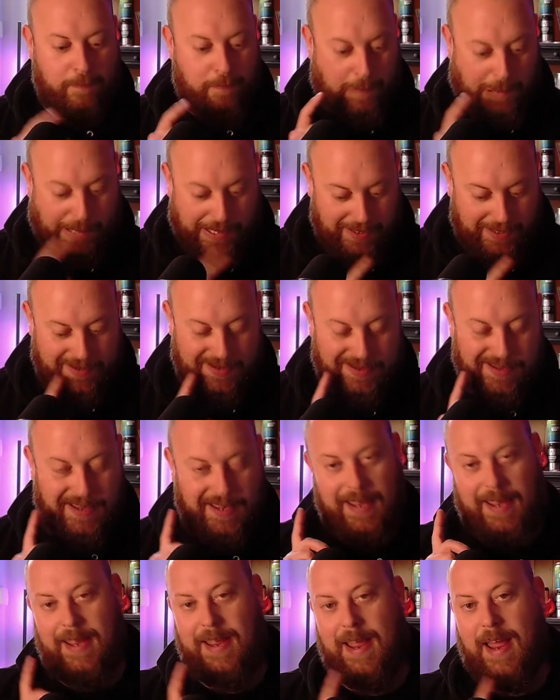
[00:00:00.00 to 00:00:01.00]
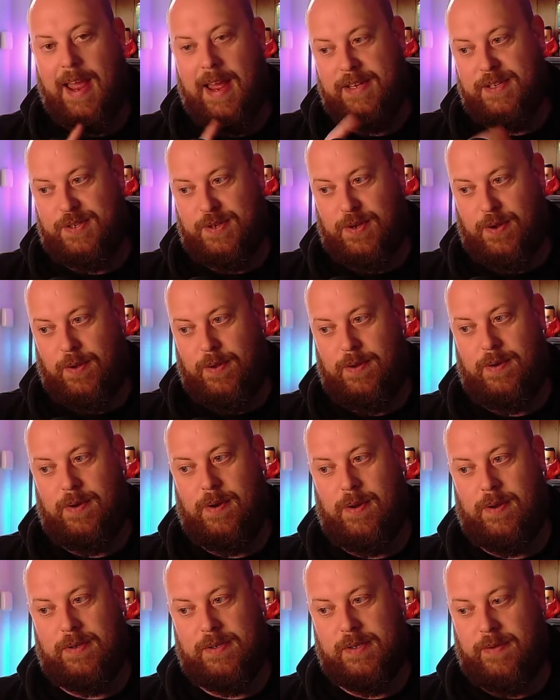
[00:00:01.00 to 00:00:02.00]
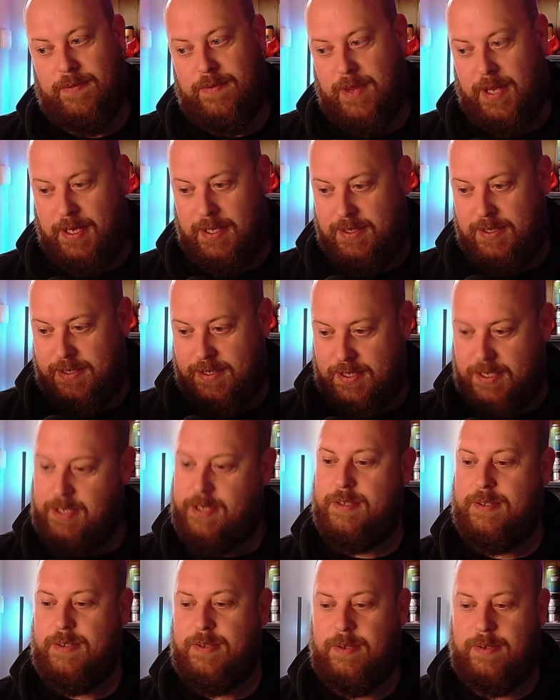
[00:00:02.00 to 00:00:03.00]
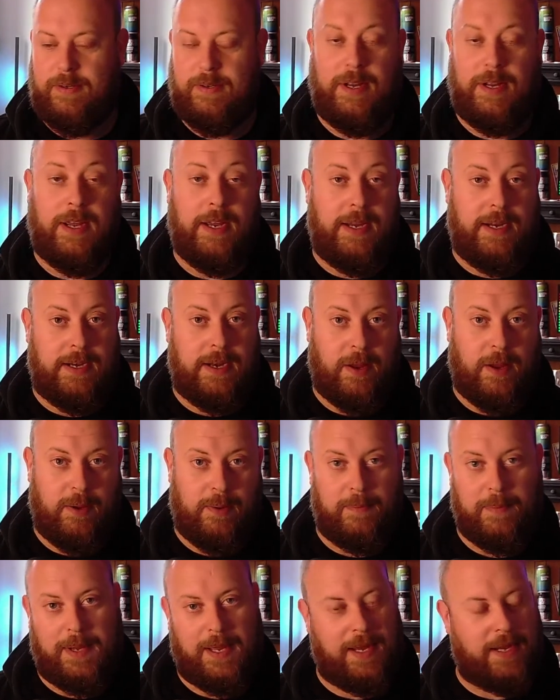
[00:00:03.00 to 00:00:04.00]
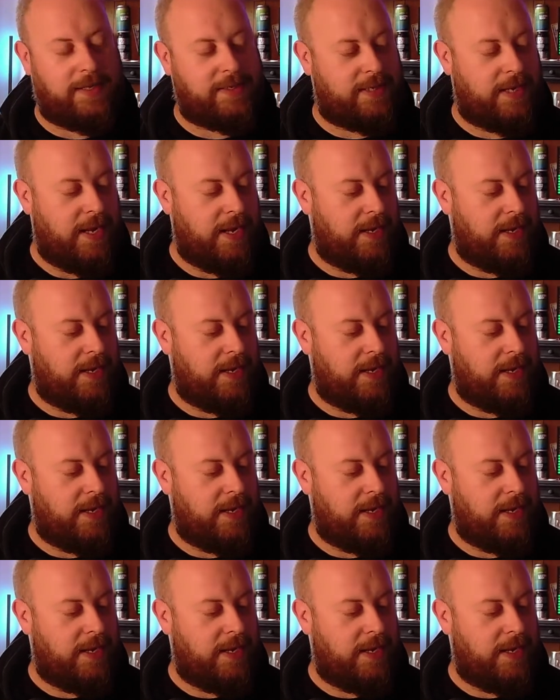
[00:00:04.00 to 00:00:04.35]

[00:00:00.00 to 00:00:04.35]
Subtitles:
but it has got lots of things turned on in OBS